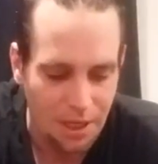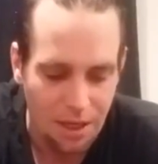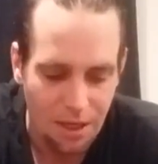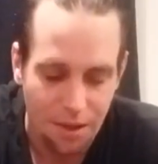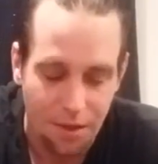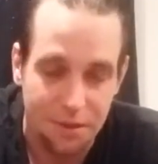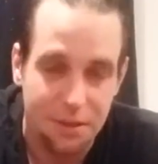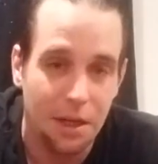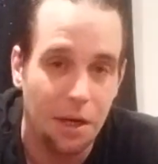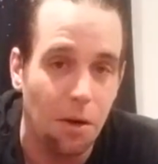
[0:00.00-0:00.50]

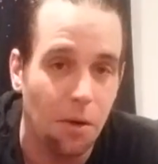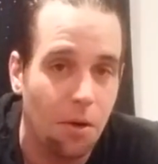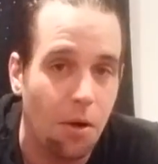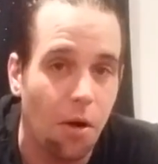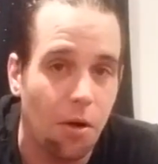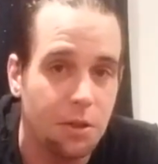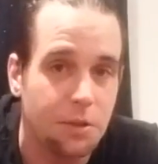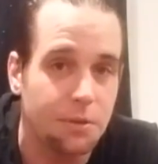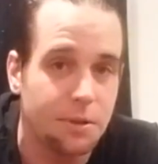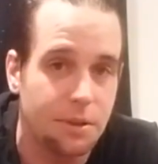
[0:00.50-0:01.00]
the tarot
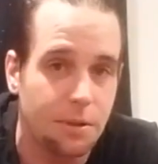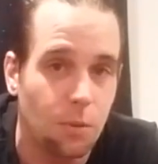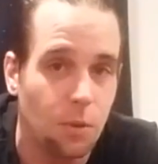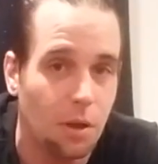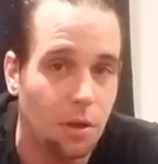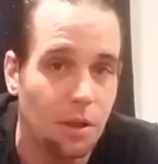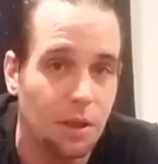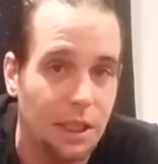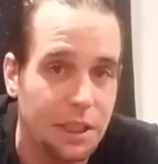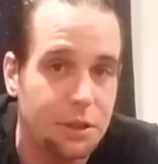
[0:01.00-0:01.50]
cards will,
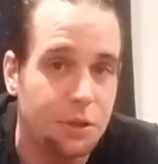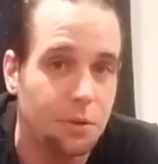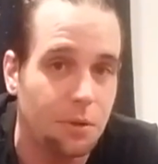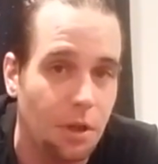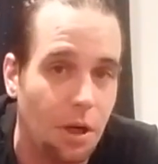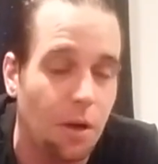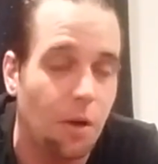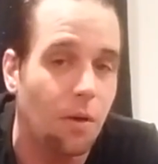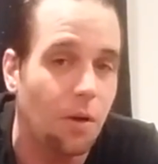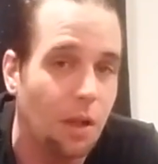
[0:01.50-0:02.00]
will let you
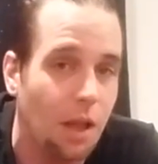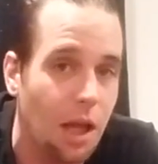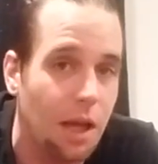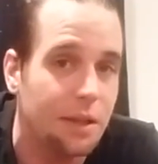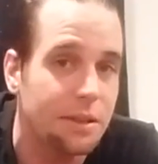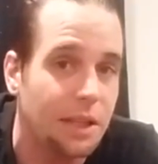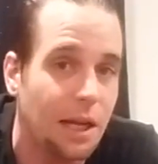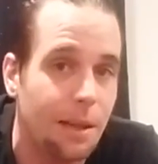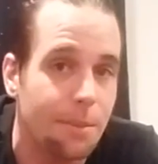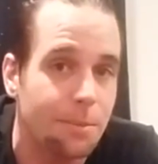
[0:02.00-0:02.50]
know a lot
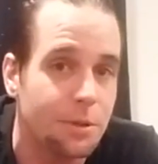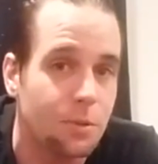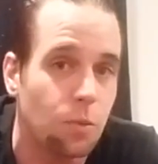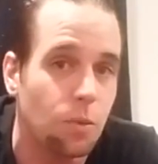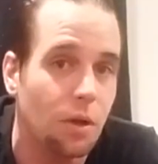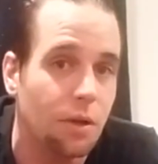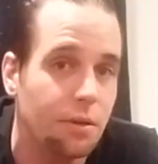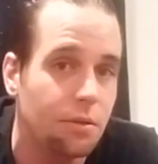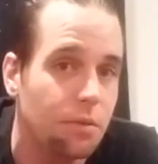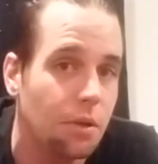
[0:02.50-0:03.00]
of times
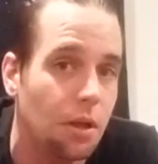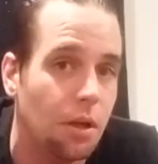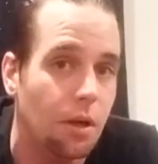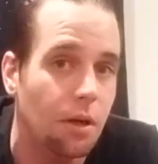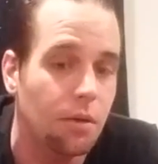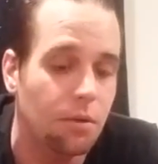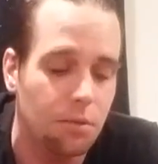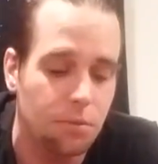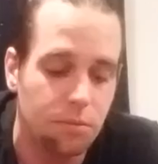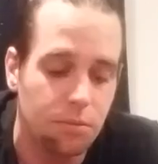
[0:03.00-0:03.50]
what, you
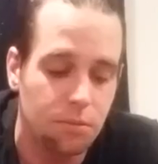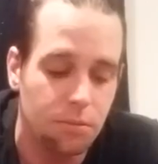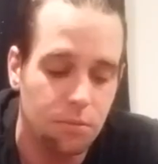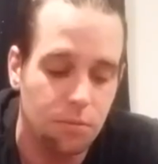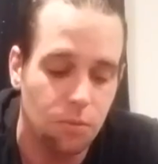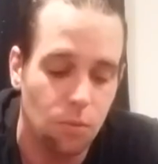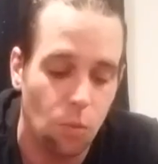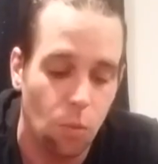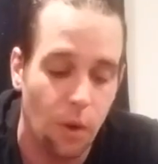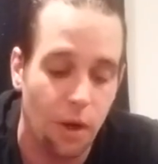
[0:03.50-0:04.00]
know,
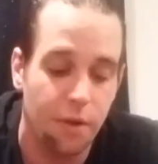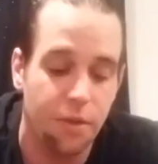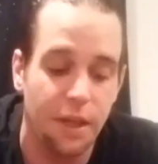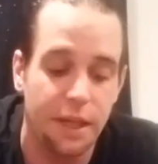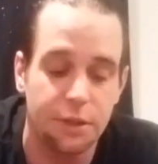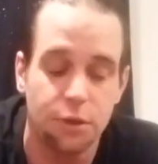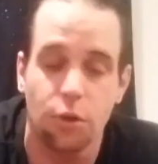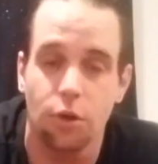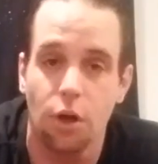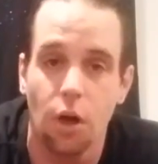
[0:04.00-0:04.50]
where
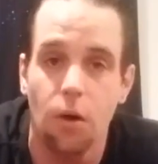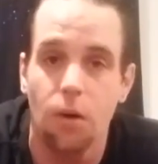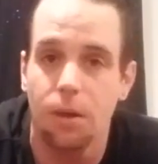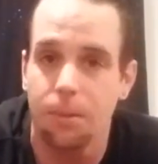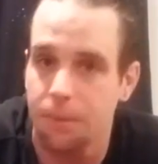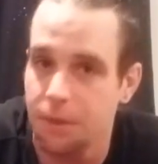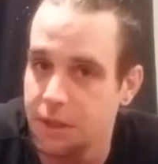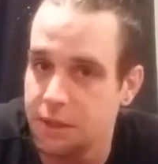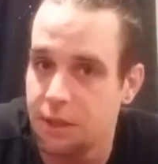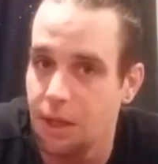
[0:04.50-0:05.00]
things are
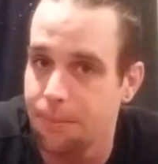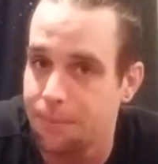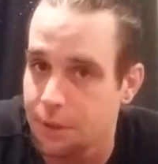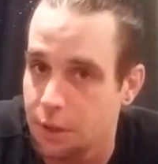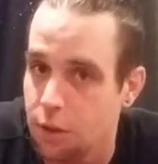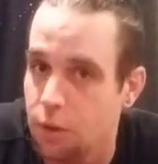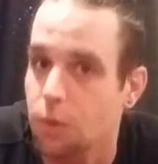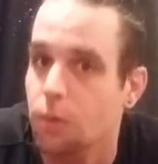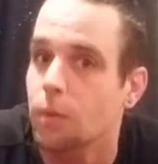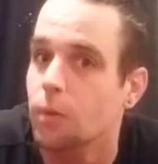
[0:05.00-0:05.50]
going, but it's up to
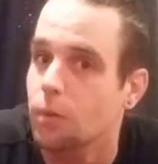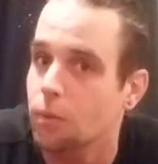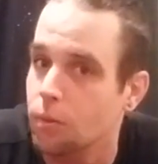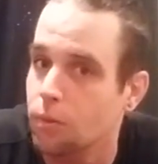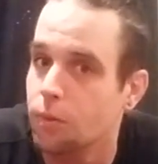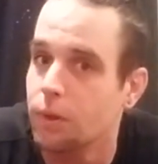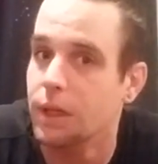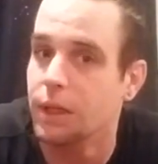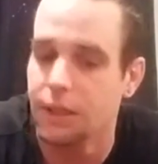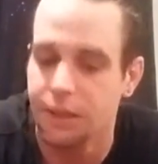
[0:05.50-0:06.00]
you
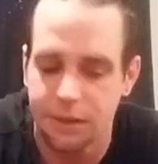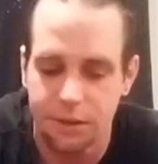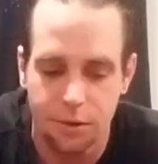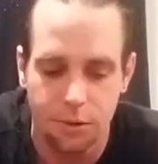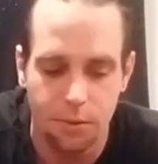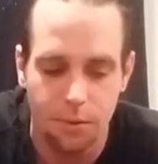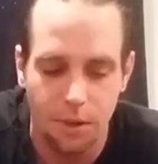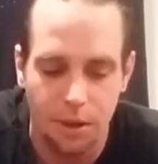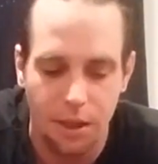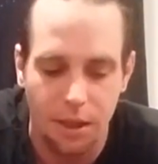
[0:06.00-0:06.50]
really
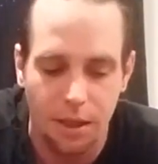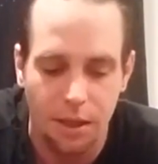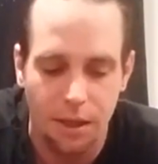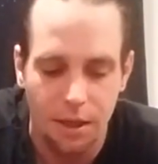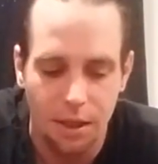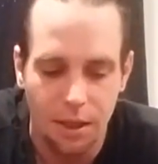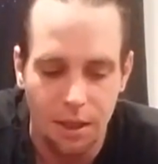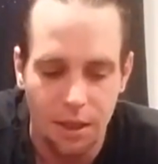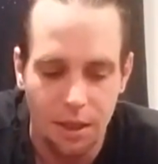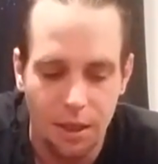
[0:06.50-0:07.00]
to uh,
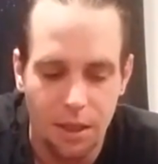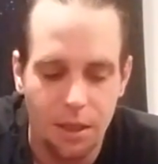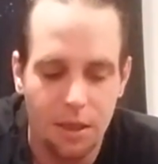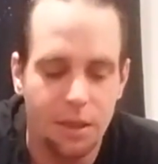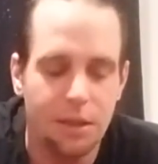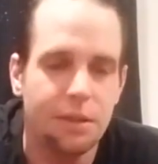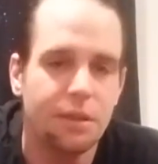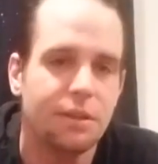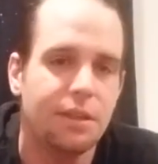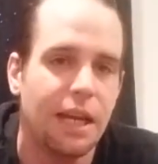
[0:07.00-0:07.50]

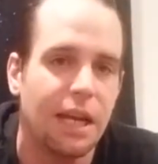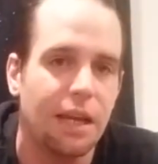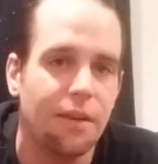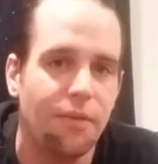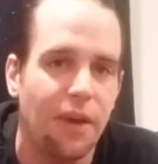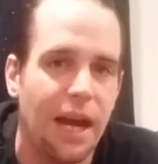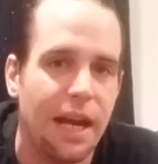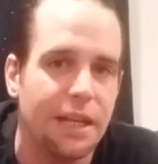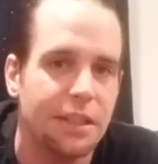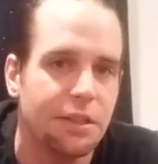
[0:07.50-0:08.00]
take
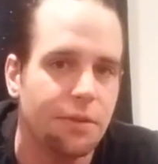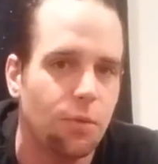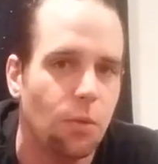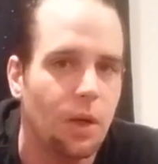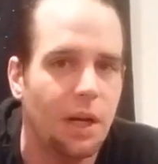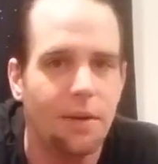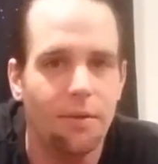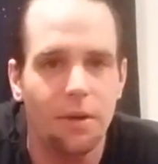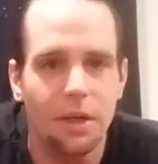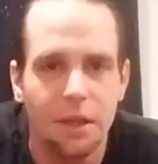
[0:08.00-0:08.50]
advantage of
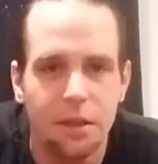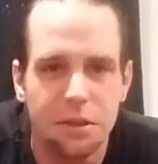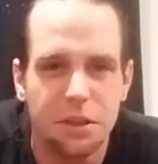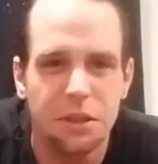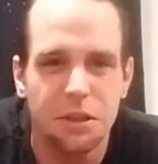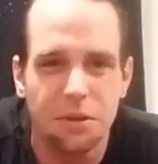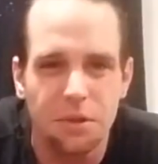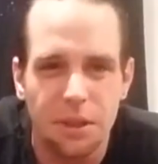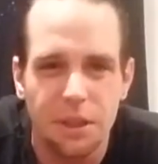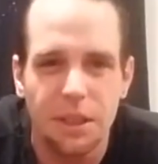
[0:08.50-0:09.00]
whatever
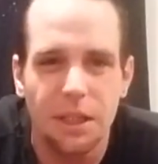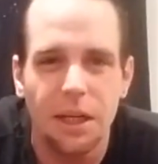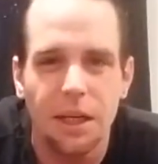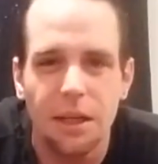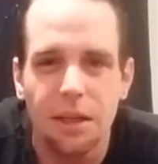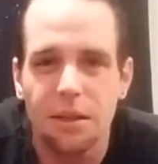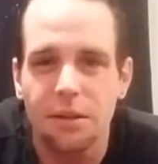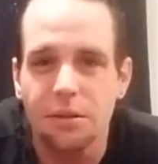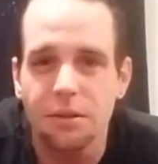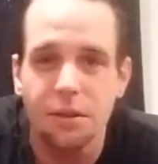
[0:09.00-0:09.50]
energies are in the
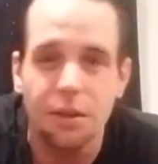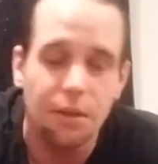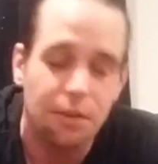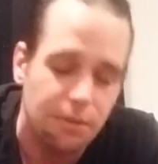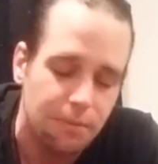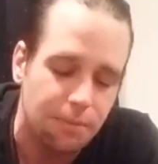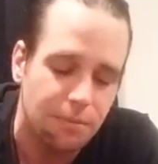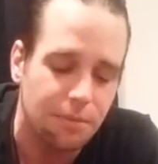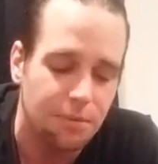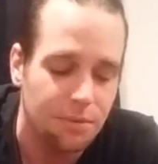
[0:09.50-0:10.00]
air.
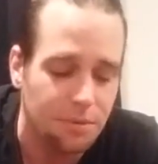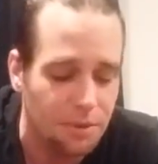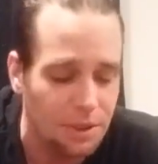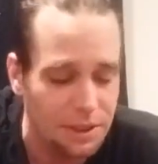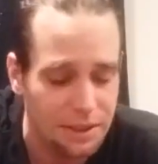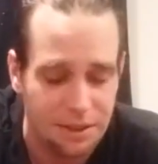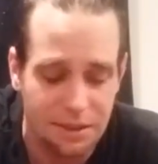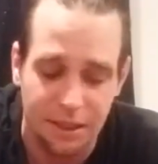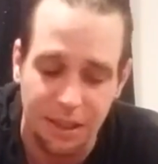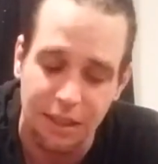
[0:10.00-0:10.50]
So
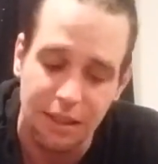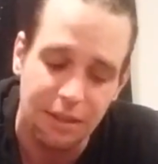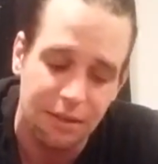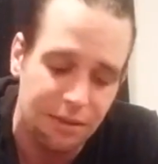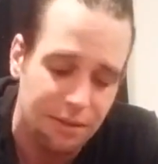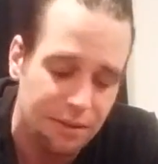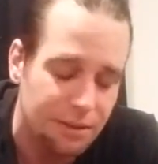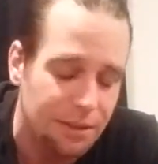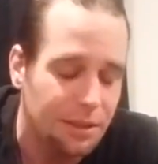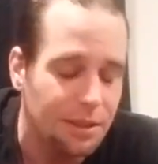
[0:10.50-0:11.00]
let's see.
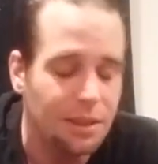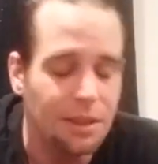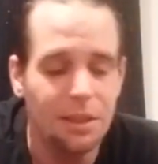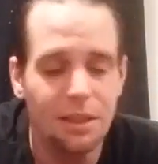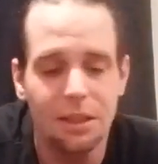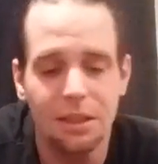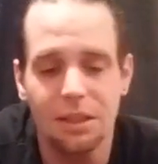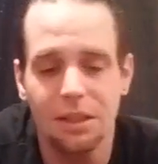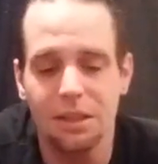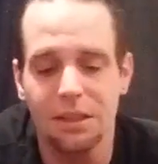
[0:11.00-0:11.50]

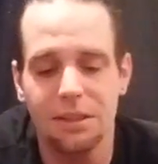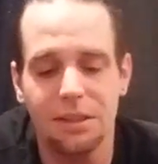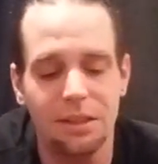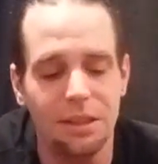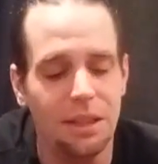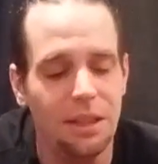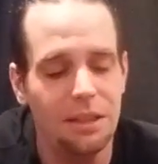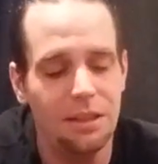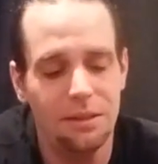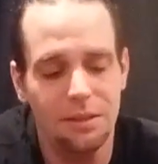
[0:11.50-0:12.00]
Let's
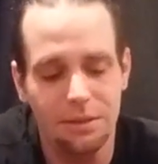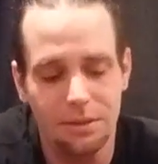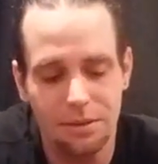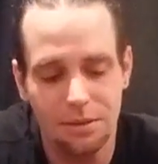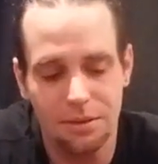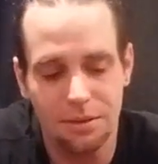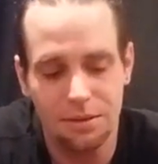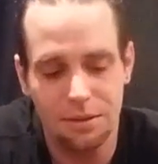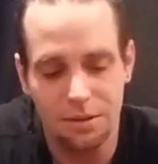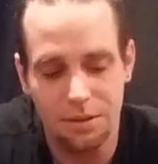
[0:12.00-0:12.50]
see.
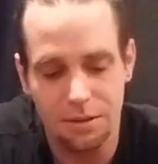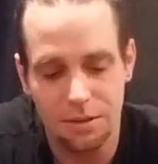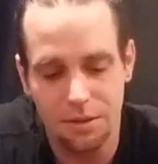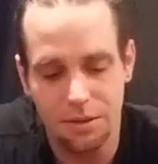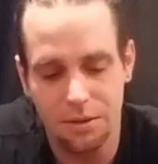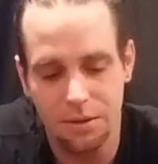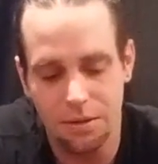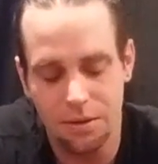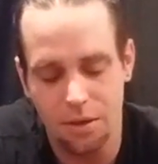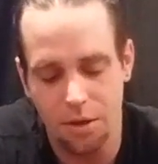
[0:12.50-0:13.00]

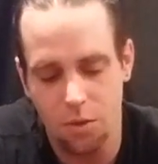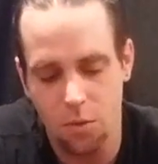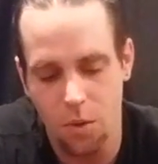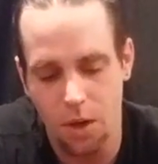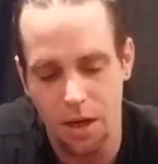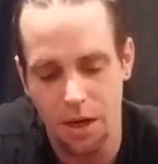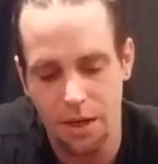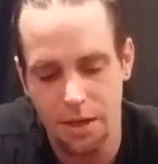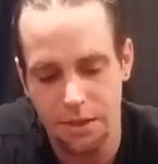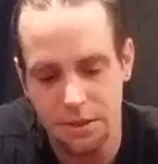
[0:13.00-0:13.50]

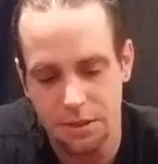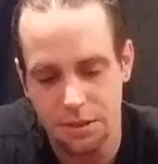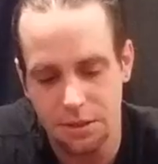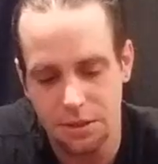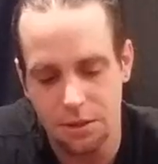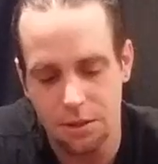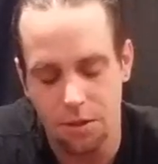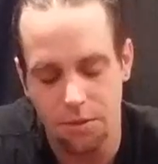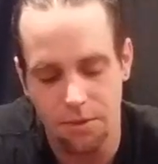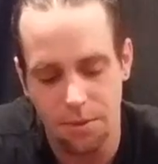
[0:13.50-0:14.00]

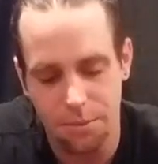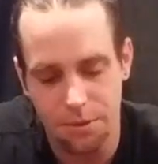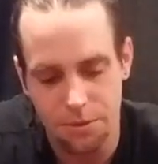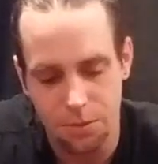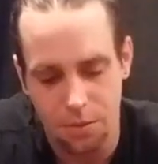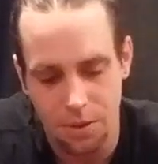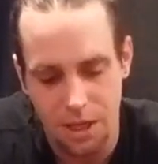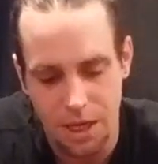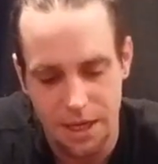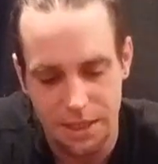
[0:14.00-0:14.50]
Aquarius, November
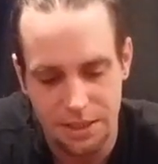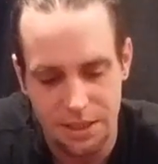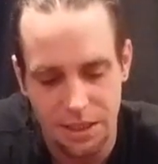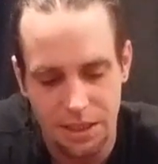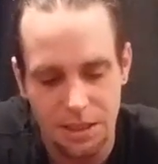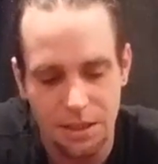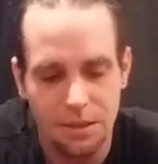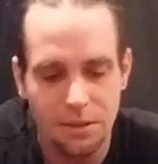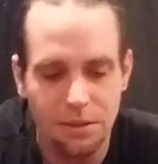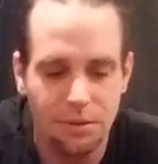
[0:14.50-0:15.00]

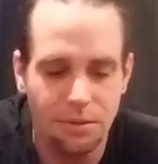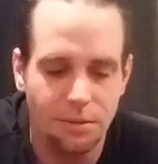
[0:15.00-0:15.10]
2018.